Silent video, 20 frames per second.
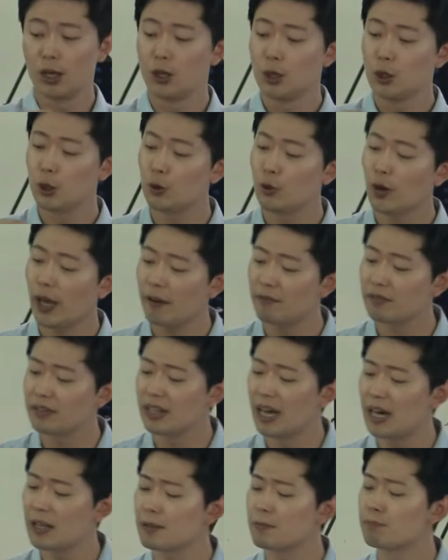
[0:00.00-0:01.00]
You have
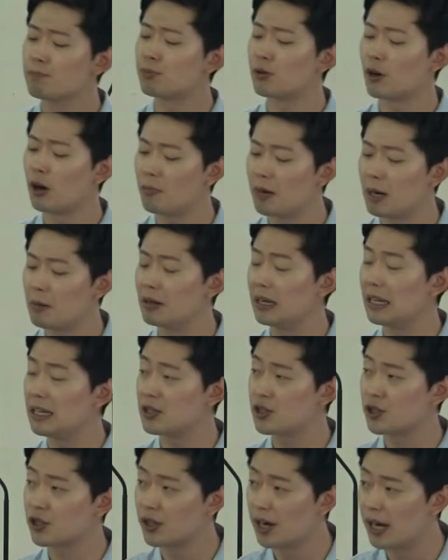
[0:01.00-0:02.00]
not
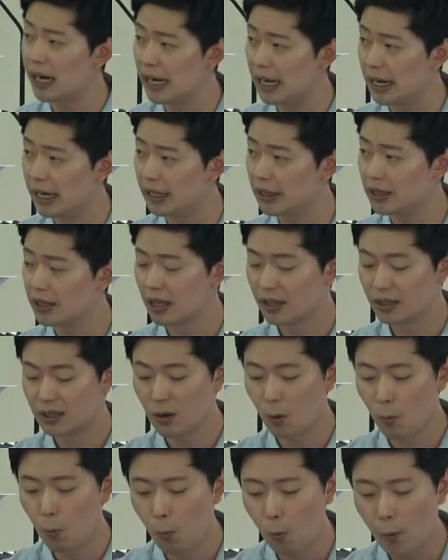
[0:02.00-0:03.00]
probably tried
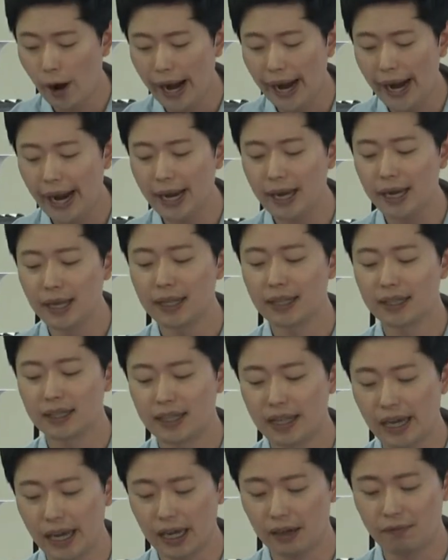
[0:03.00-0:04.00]
the way
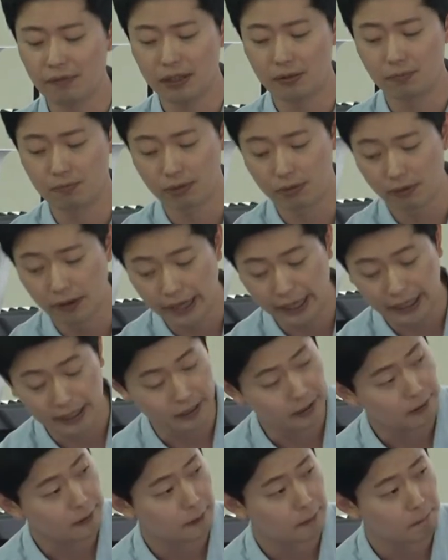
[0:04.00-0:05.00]
David
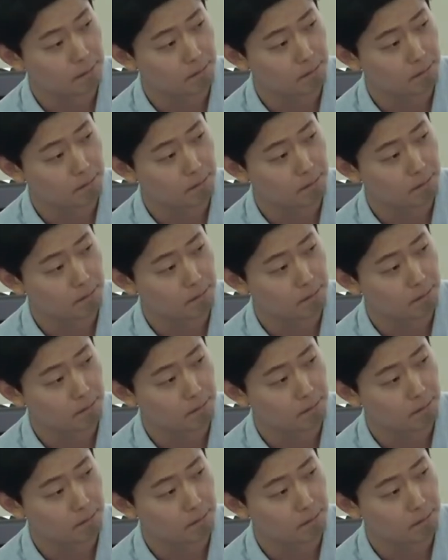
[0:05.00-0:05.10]
prayed.